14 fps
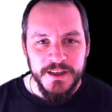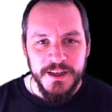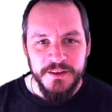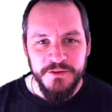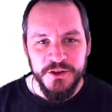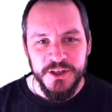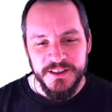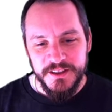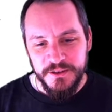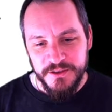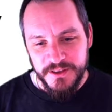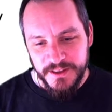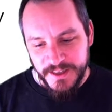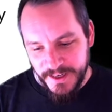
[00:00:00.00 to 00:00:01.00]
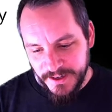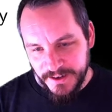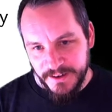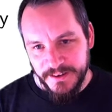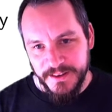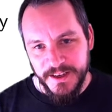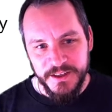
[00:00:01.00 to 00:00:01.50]
if you just use the
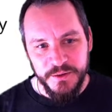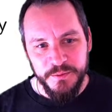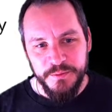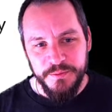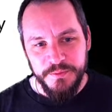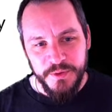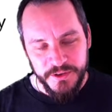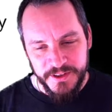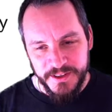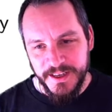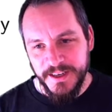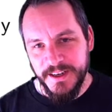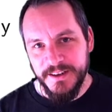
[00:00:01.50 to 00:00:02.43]
data, then you put the data